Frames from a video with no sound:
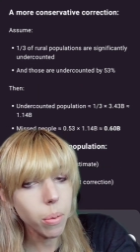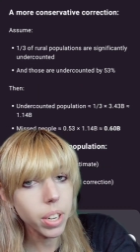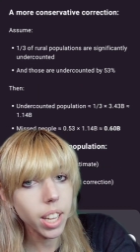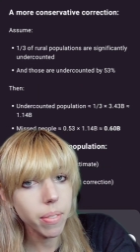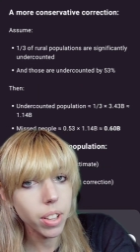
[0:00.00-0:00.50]
That
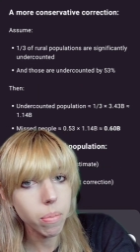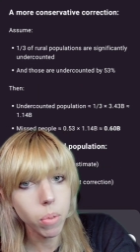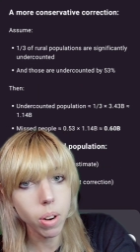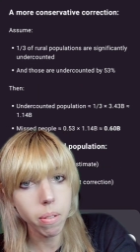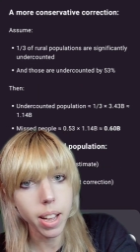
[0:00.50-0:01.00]
would give us
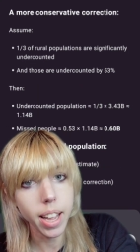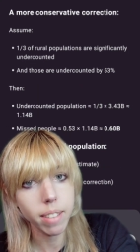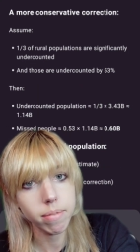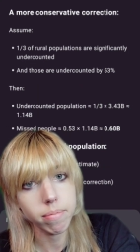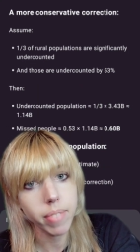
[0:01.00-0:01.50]
more
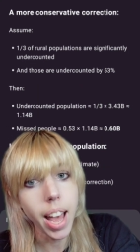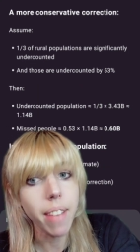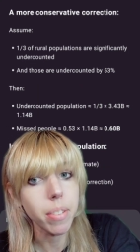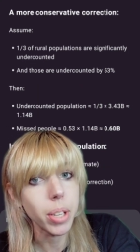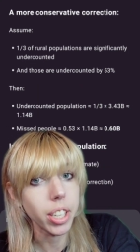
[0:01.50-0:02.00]
like
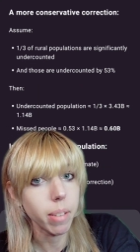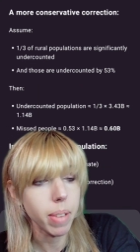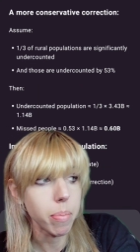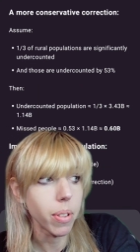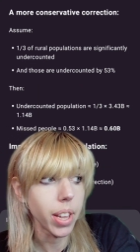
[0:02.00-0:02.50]
half a billion
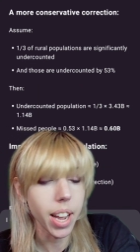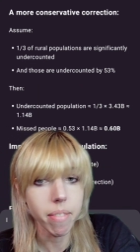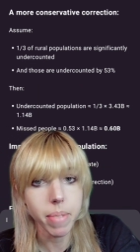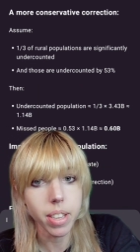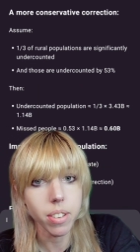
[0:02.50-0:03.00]
people that
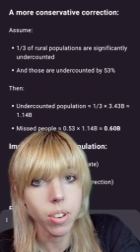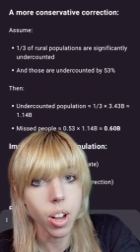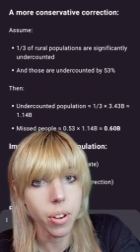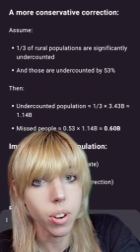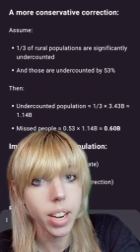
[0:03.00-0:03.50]
have been
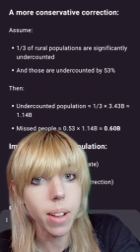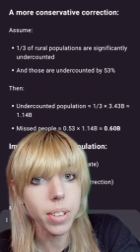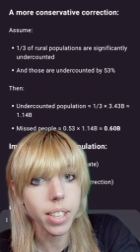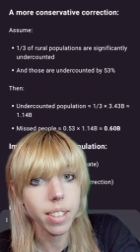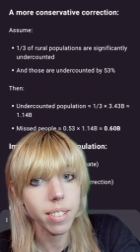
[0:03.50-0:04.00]

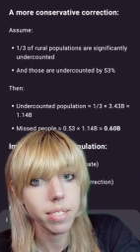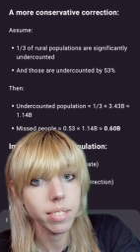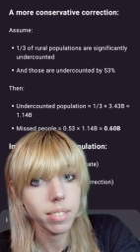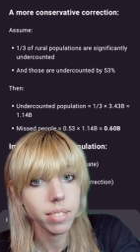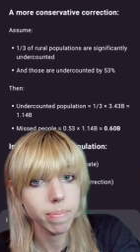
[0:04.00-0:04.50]
undercounted,
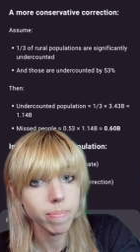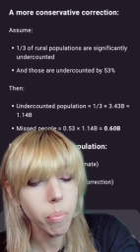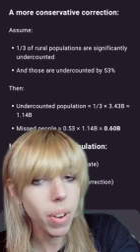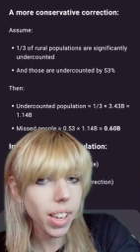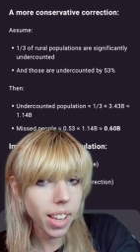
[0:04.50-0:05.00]

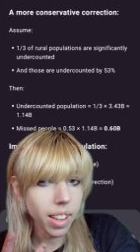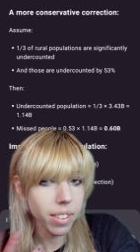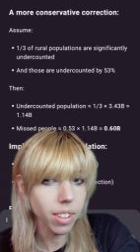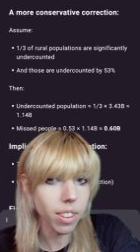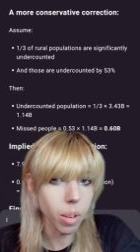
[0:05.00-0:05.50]
bringing
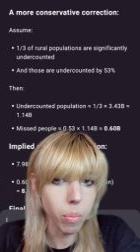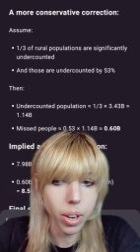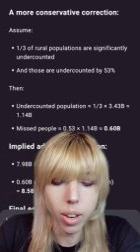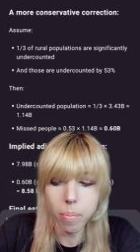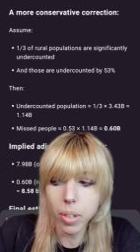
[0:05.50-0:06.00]
us to
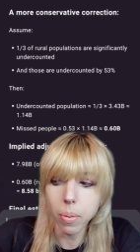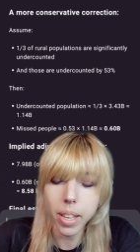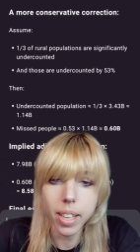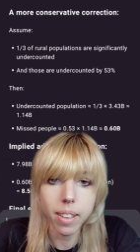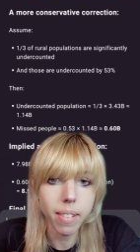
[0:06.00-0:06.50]
somewhere
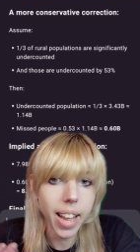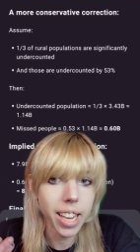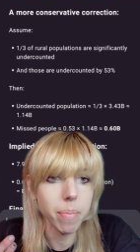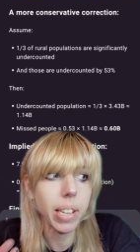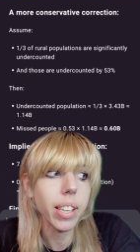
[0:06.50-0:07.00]
between
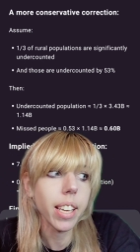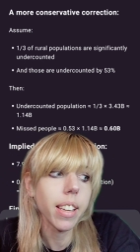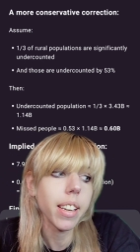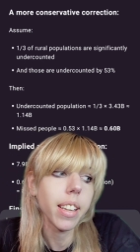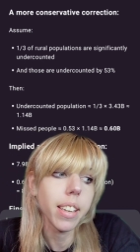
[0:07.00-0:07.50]
8
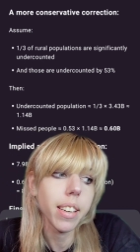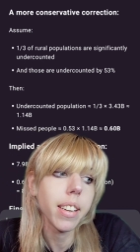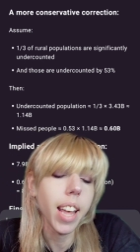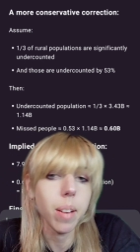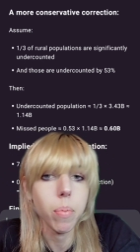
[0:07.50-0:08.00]
billion
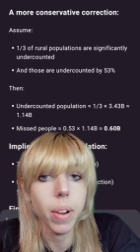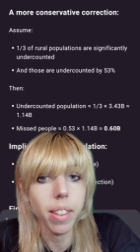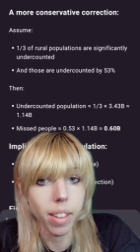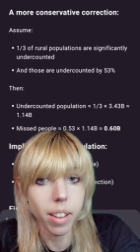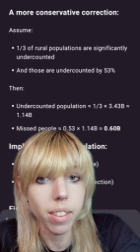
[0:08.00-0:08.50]
and
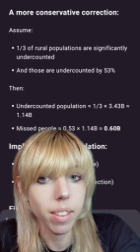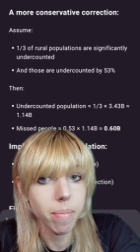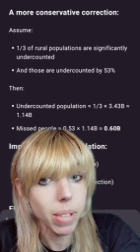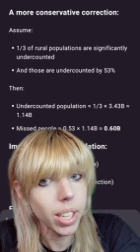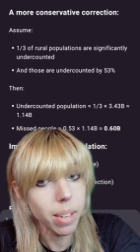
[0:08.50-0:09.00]
8.6
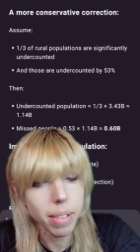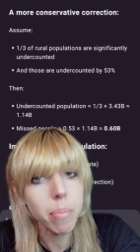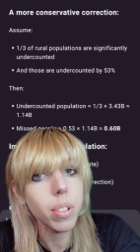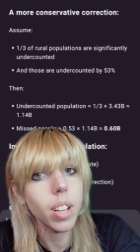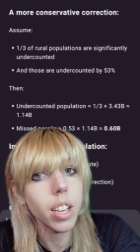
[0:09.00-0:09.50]
billion
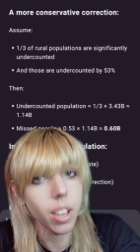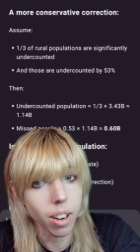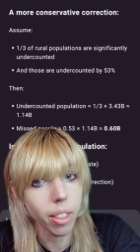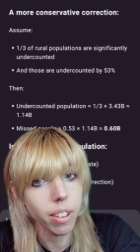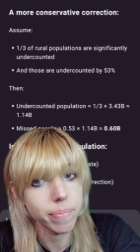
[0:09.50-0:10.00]
people on
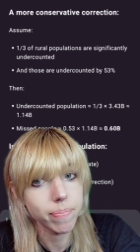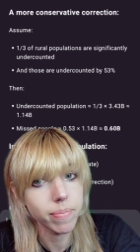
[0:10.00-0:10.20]
Earth.